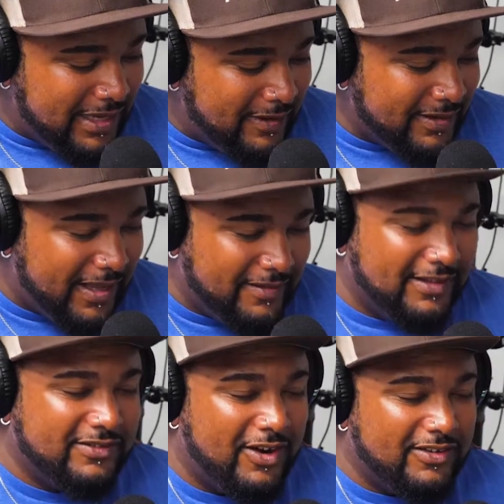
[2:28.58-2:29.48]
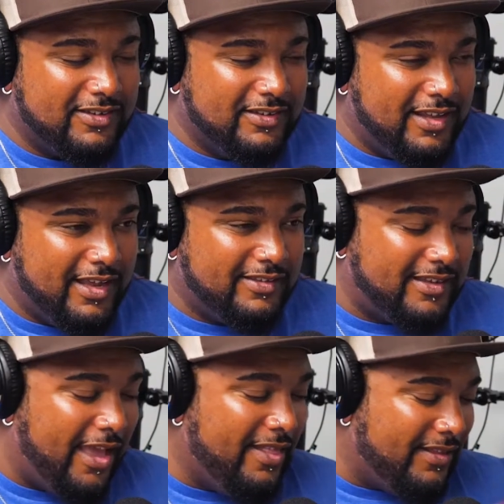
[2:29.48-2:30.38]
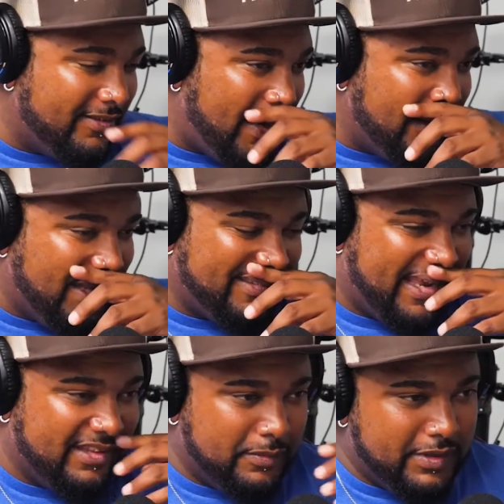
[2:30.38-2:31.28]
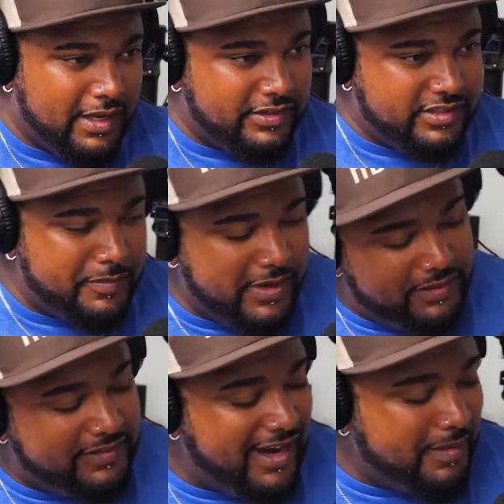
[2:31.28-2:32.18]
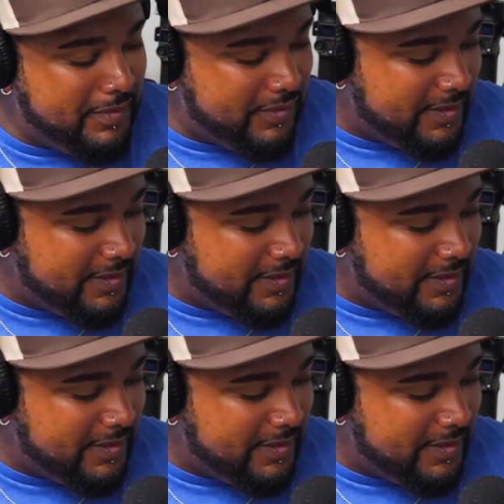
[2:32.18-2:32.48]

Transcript: out and he starts like scaling inside of that scaling, but uh, shimmying on the side of the building.